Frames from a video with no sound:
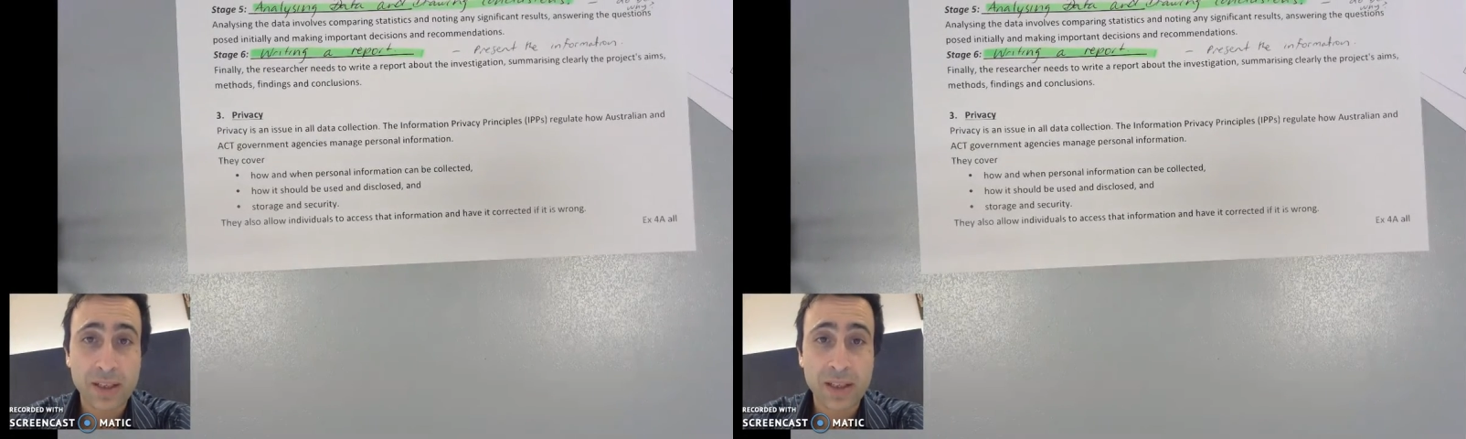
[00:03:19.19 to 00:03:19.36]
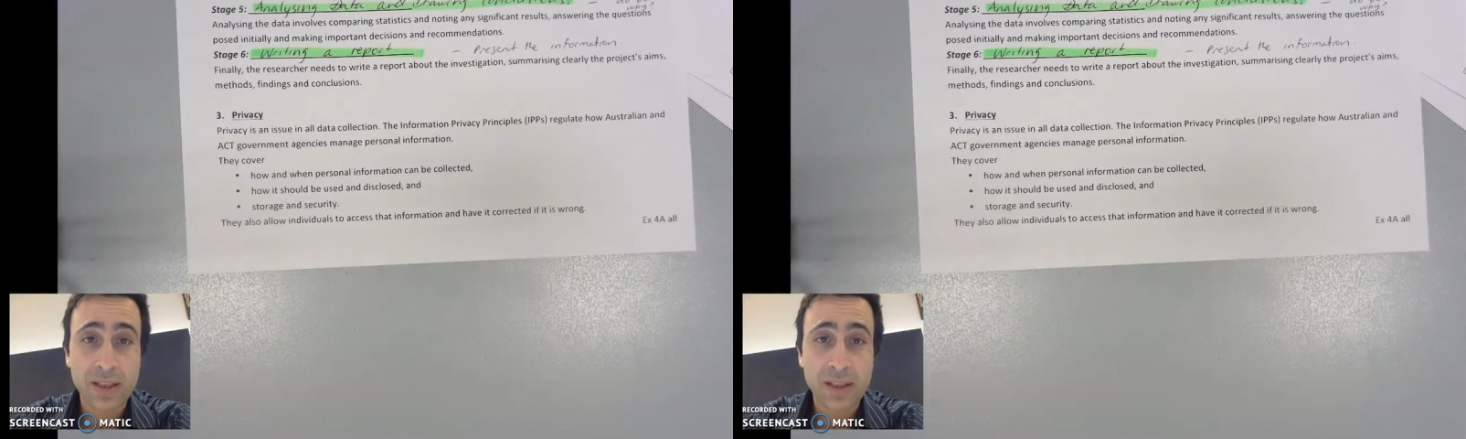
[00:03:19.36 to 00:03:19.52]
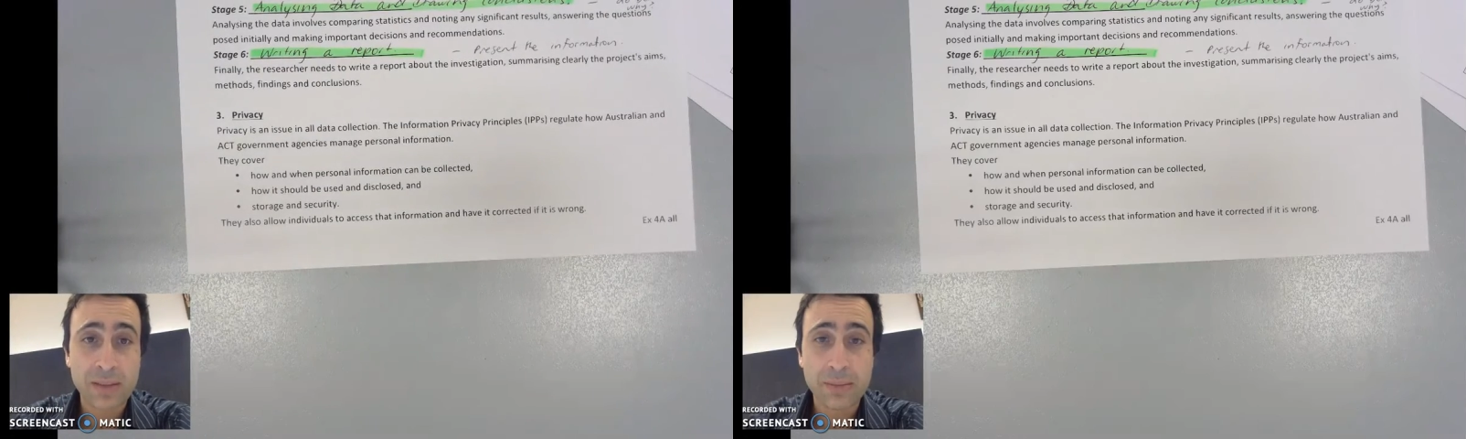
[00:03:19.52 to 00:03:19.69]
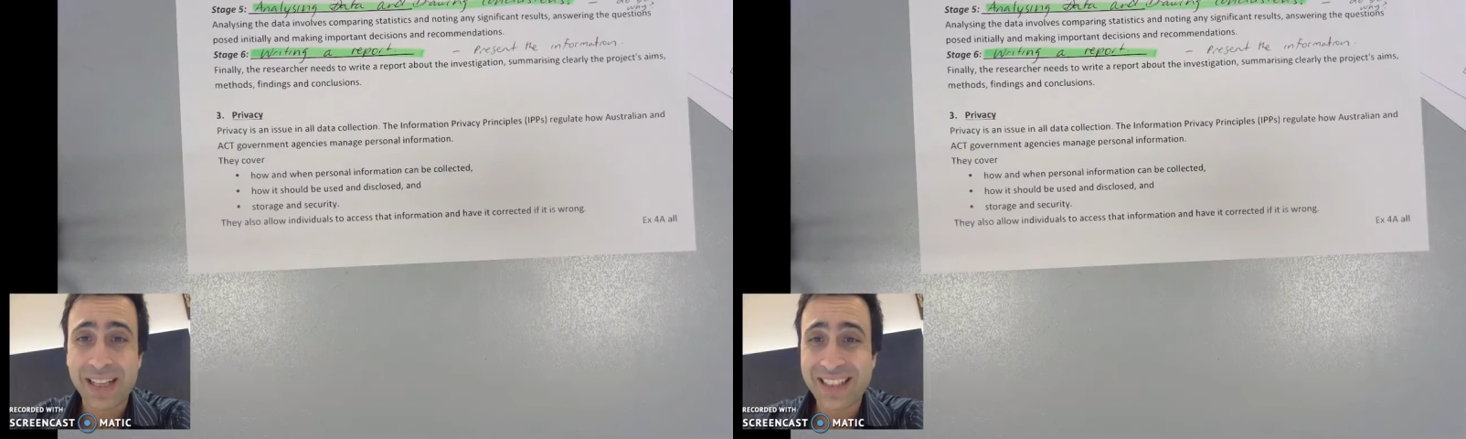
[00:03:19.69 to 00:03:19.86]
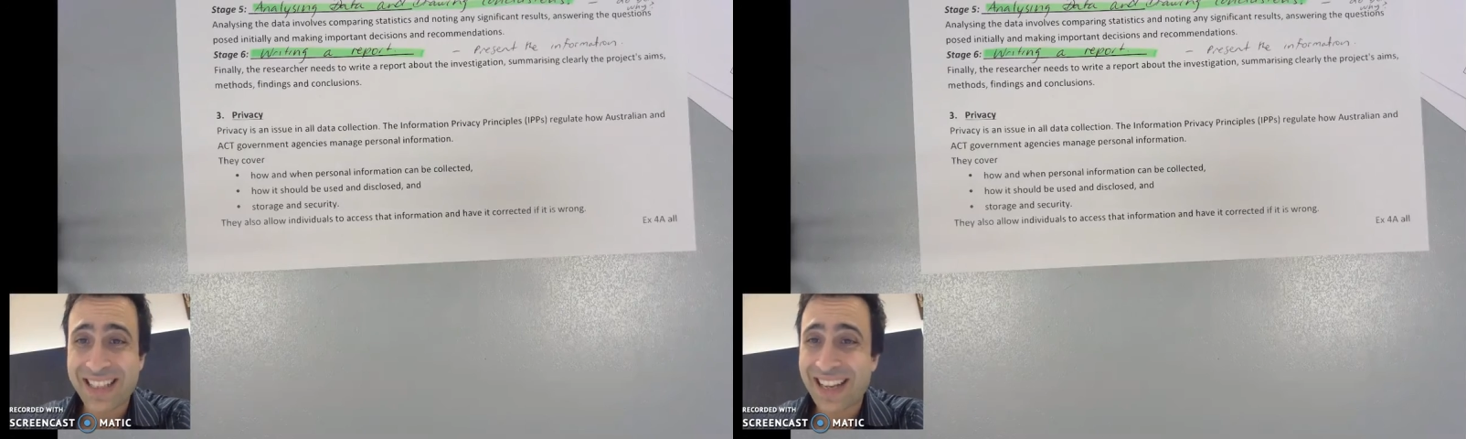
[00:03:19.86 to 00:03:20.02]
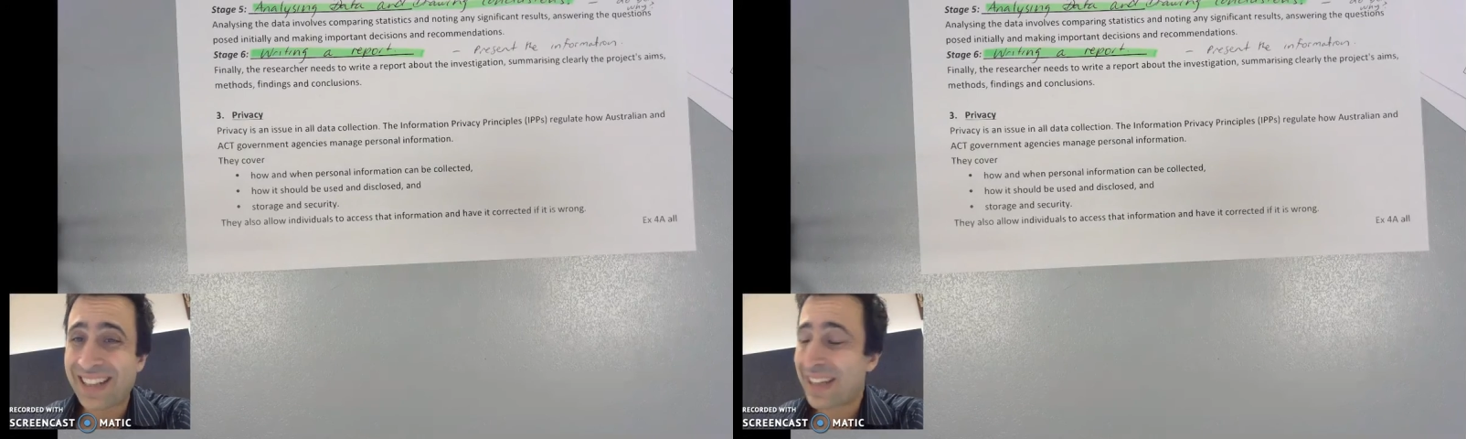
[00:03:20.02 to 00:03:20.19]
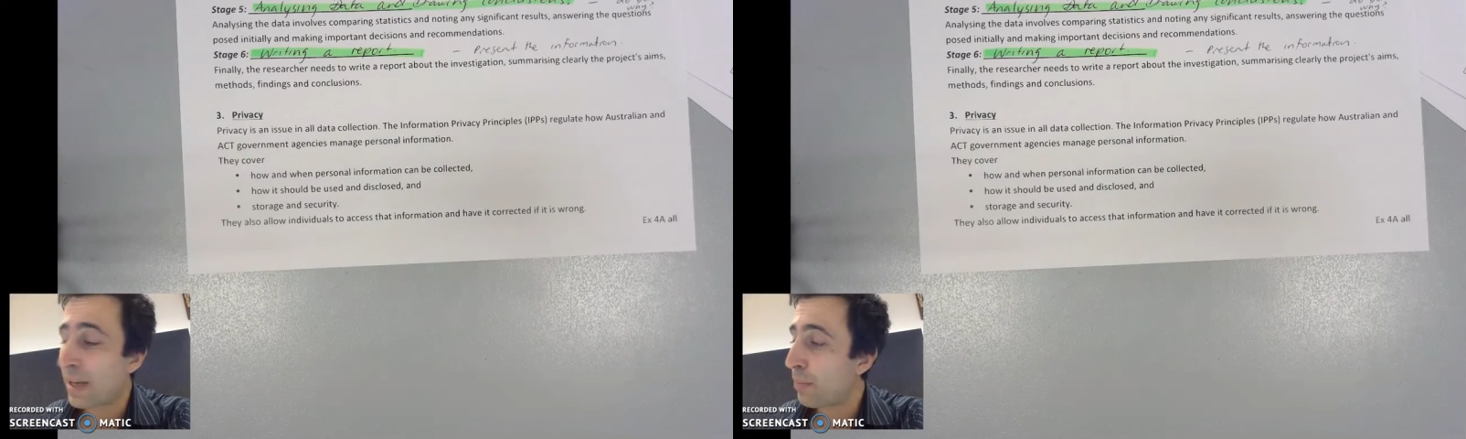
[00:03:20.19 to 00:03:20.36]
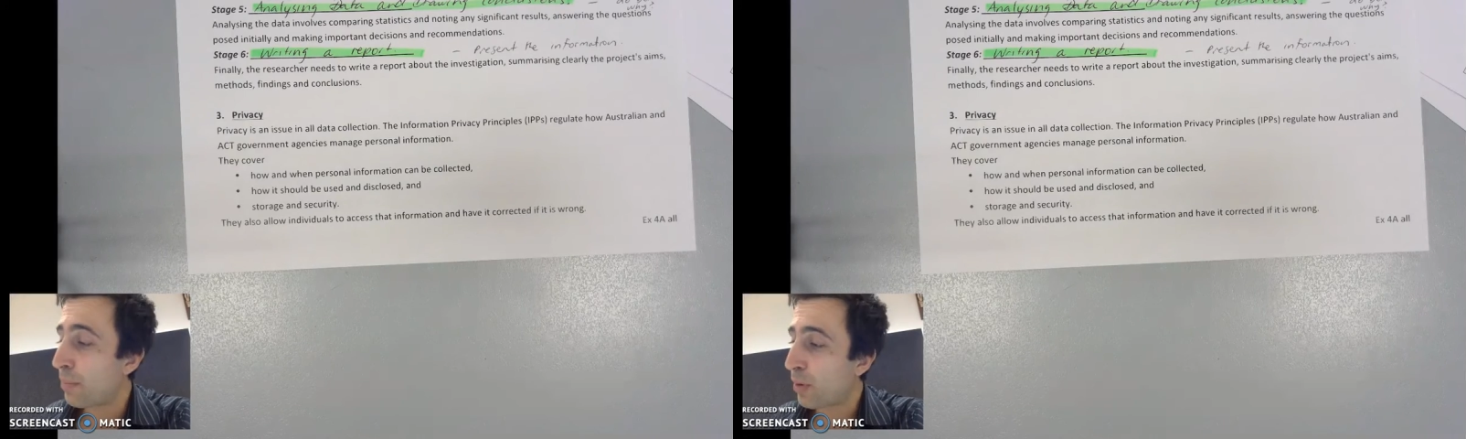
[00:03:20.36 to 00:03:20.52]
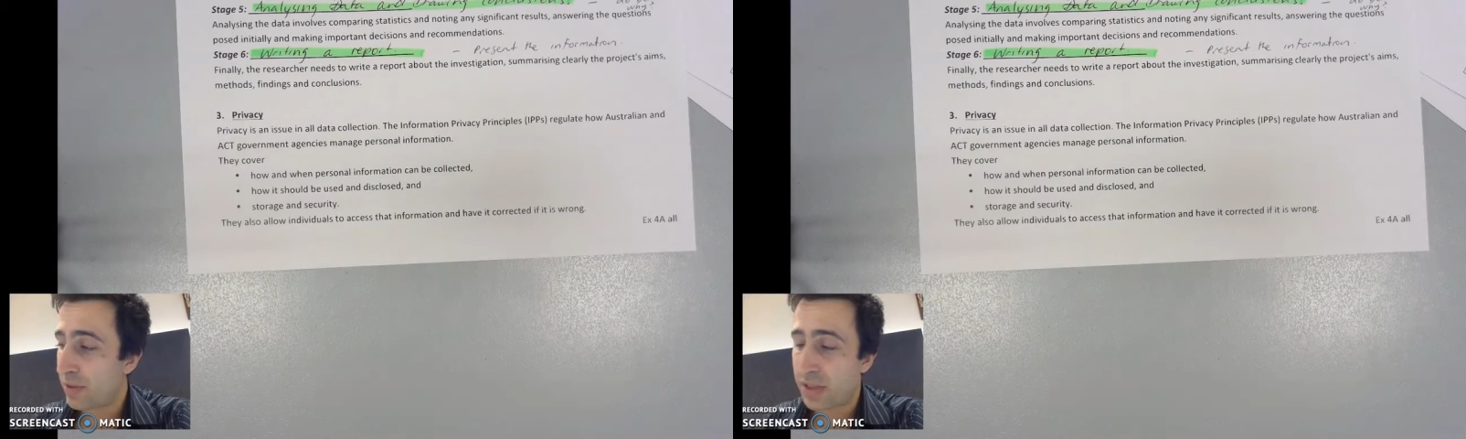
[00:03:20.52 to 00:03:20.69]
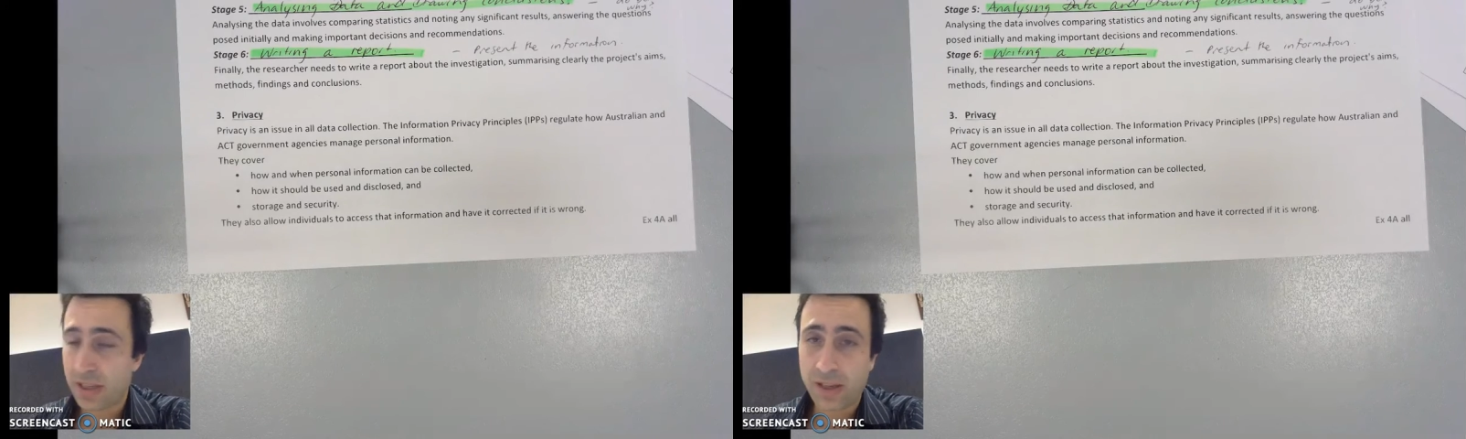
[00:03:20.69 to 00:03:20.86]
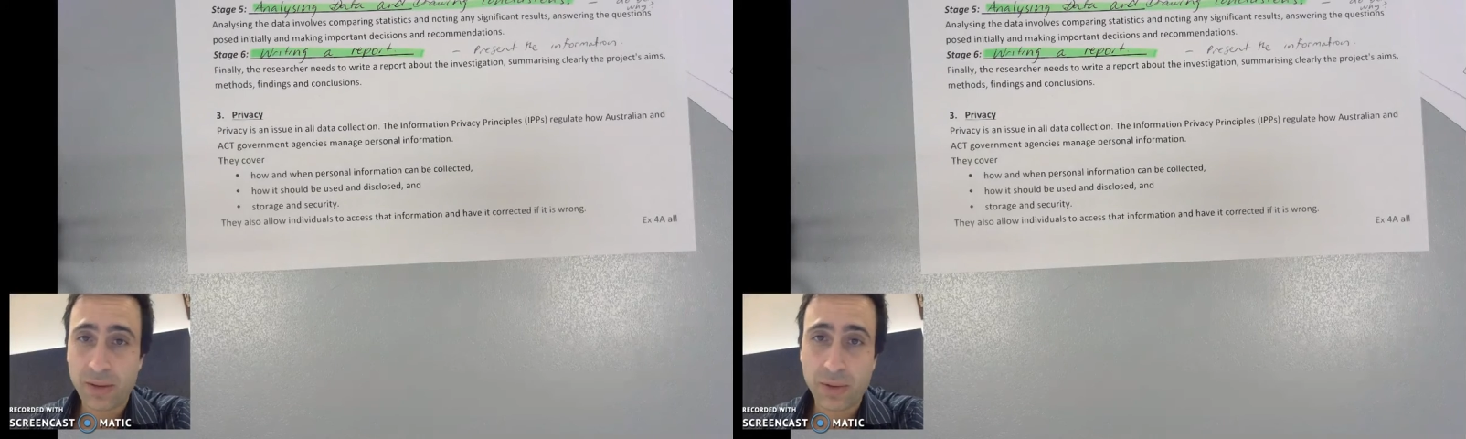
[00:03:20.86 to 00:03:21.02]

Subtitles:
in maintaining our privacy,